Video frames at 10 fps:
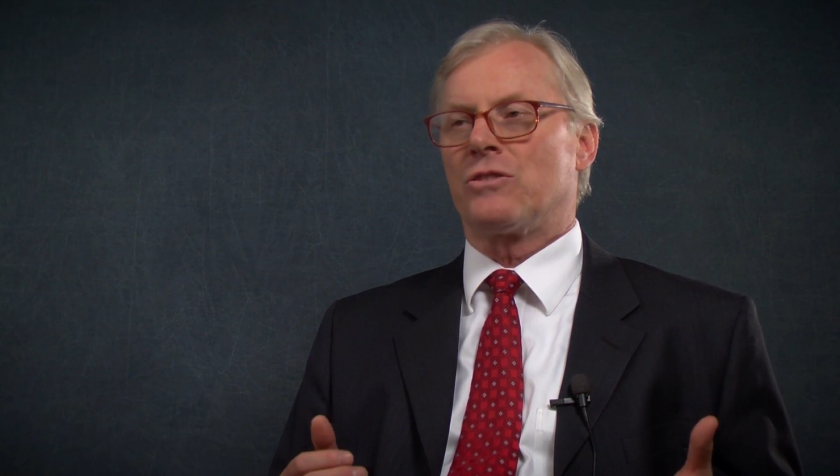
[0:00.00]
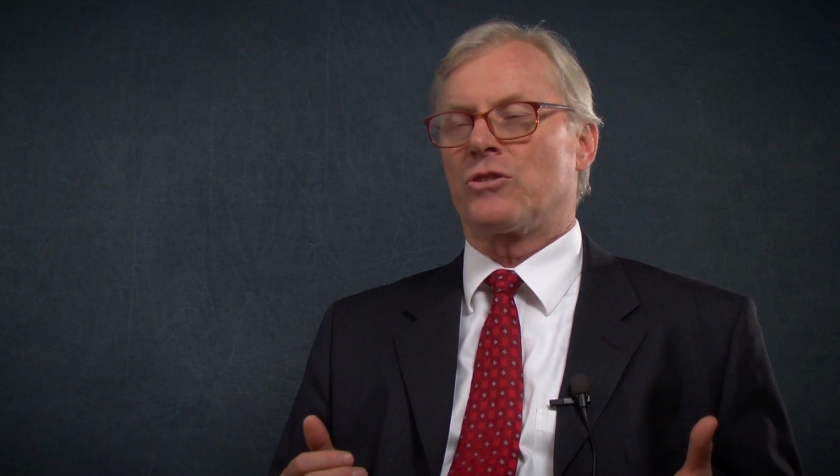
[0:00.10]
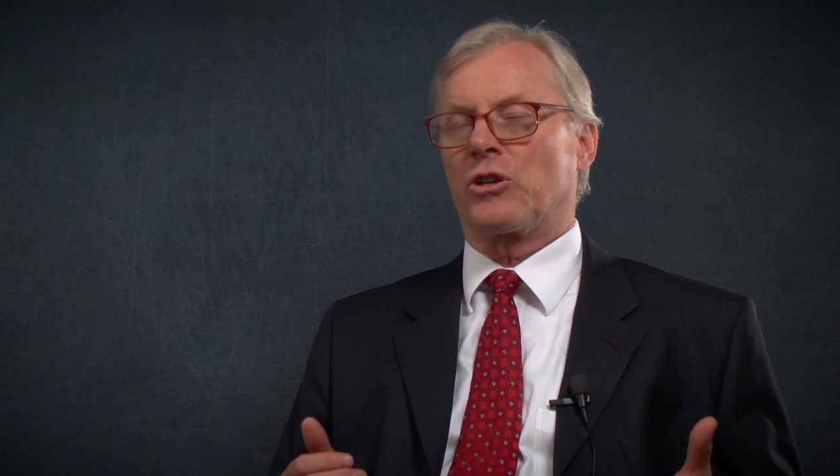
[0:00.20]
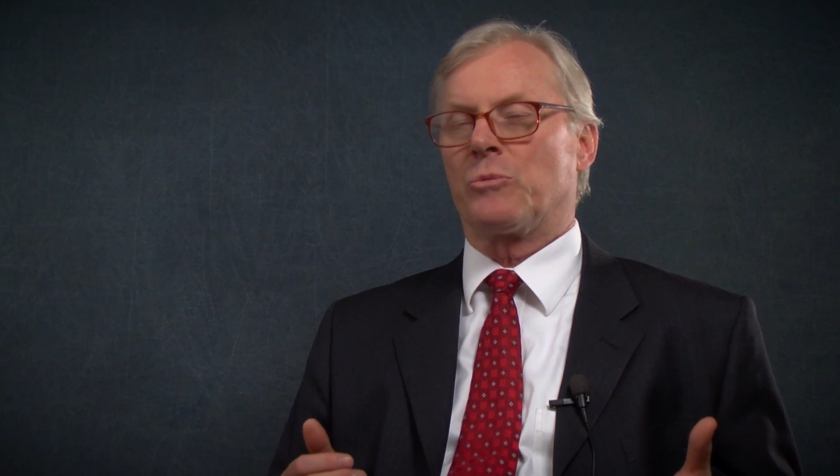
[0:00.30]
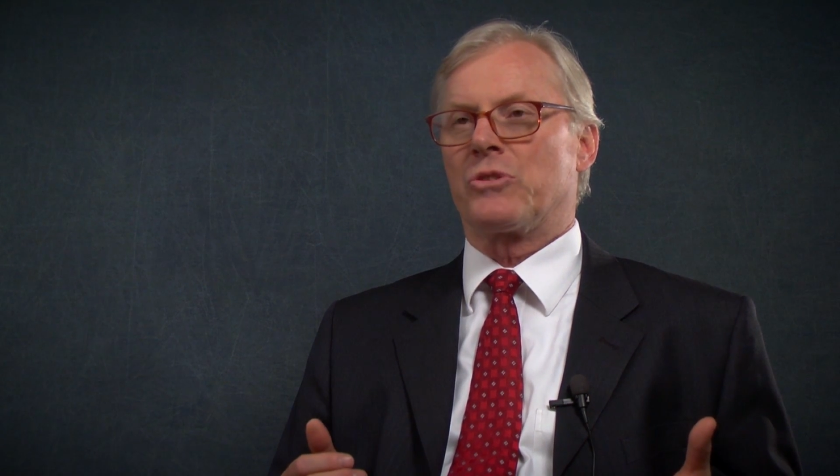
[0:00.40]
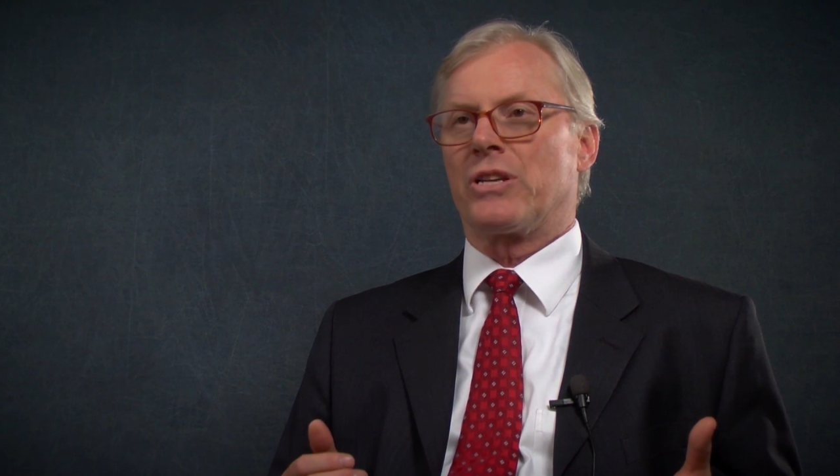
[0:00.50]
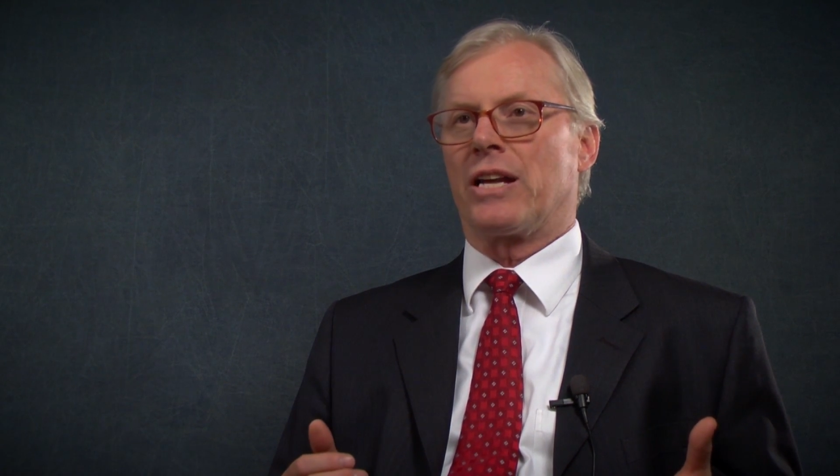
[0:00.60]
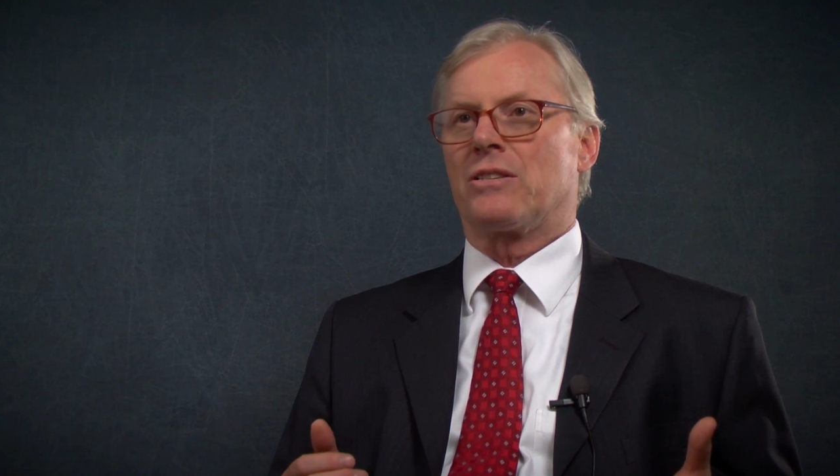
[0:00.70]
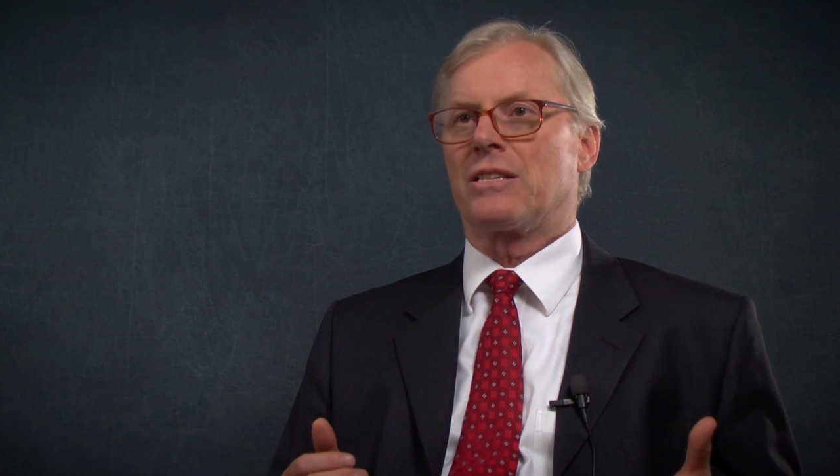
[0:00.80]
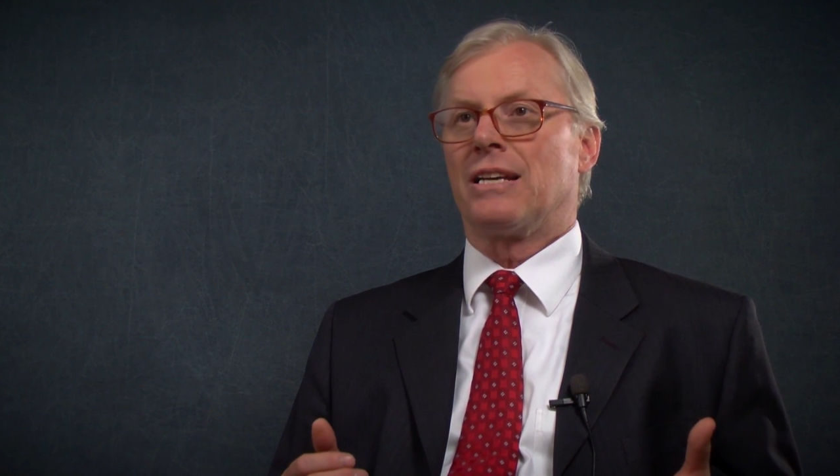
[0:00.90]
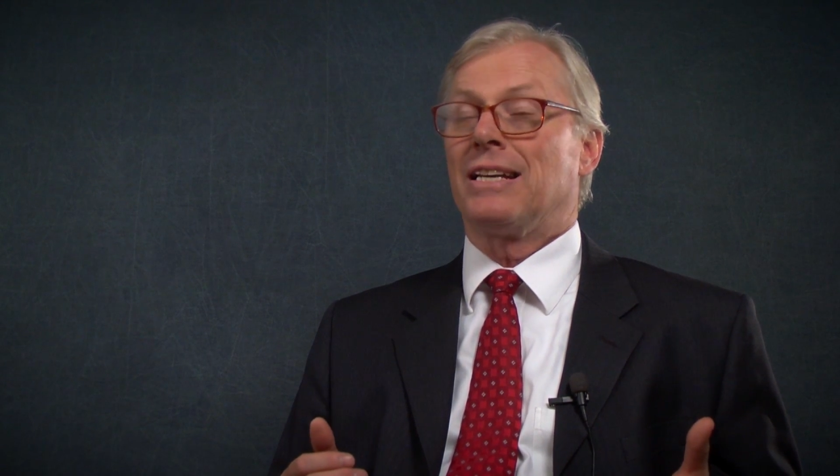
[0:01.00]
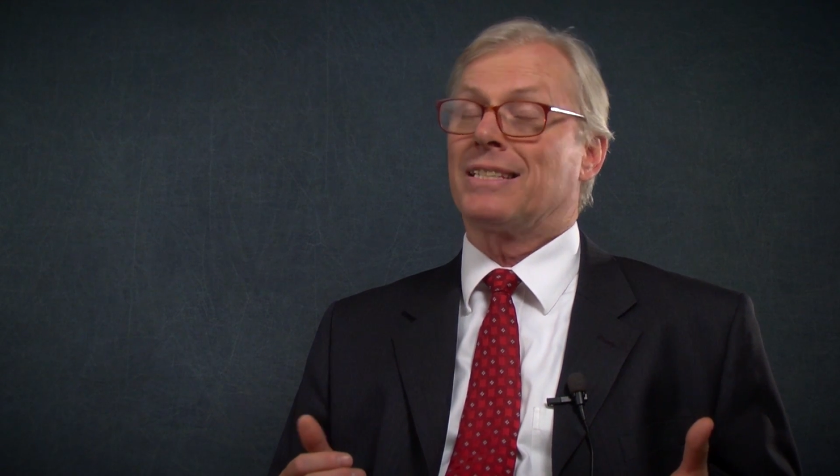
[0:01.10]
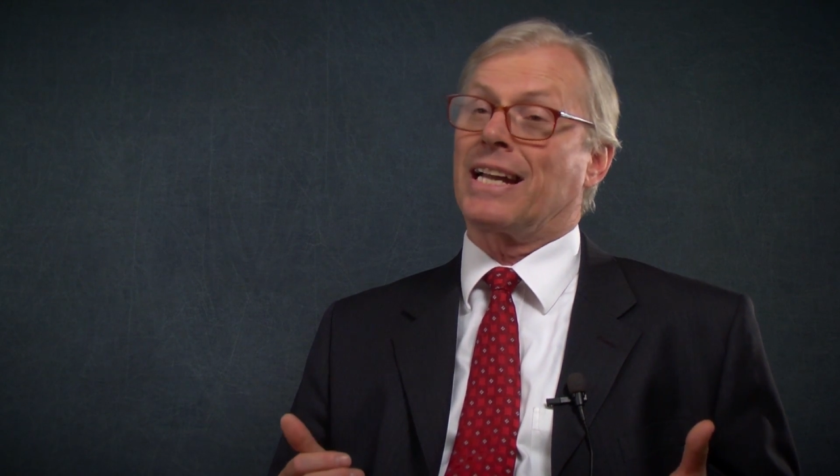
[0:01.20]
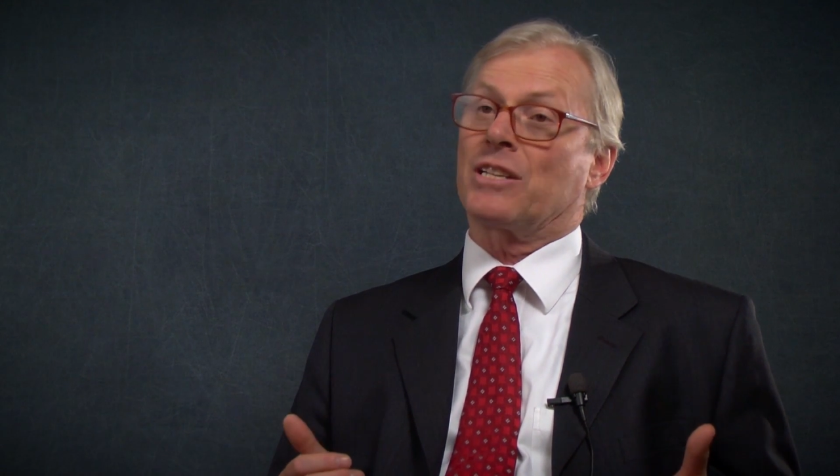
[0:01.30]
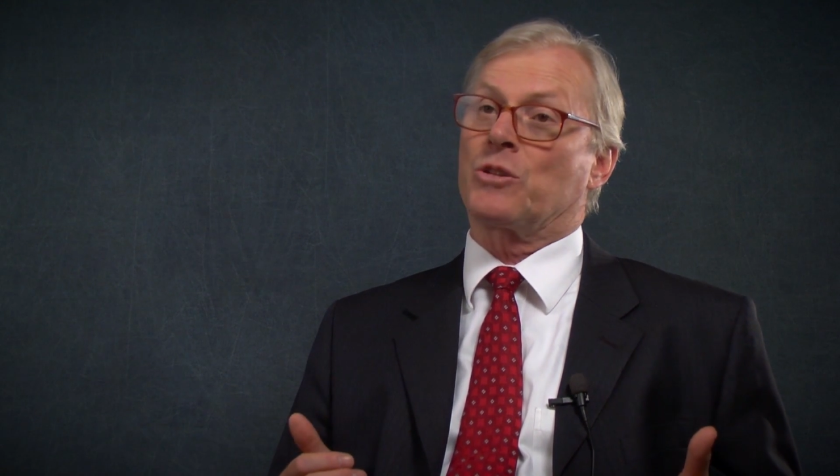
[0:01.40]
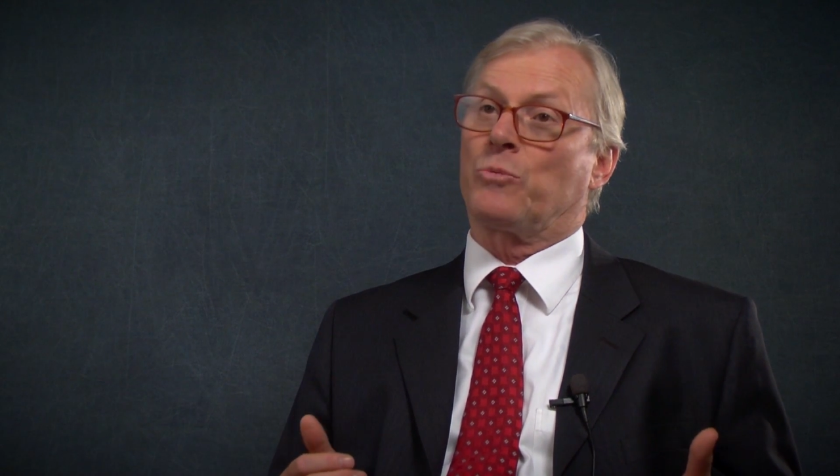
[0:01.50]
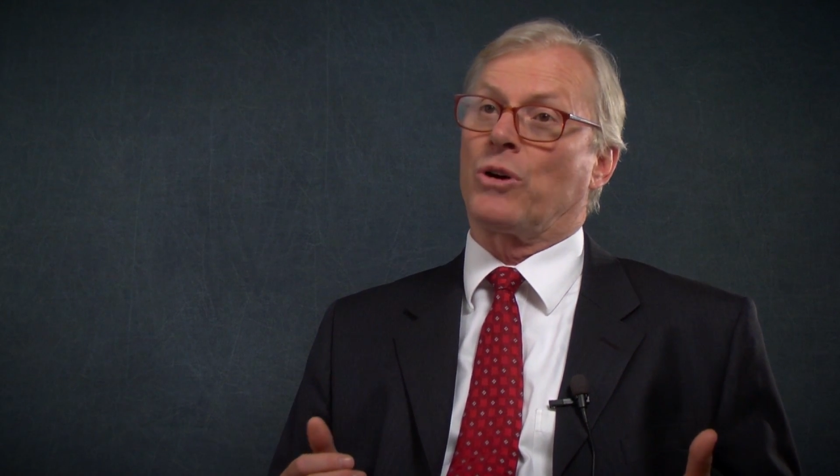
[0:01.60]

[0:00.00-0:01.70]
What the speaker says: circumstance has got some